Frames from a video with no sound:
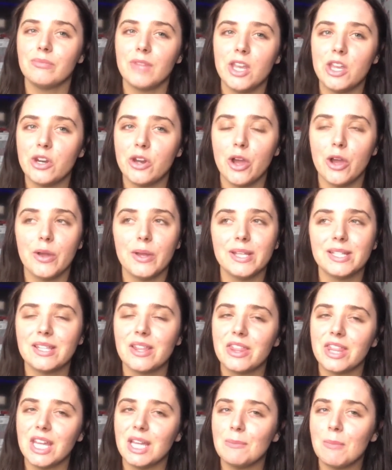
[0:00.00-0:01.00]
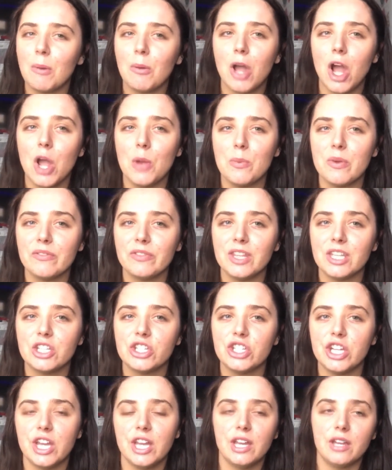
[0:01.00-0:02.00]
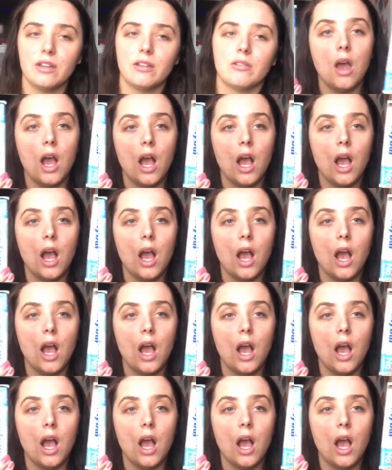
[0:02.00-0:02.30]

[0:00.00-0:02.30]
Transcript: you know, it's the theme I'm going with this year.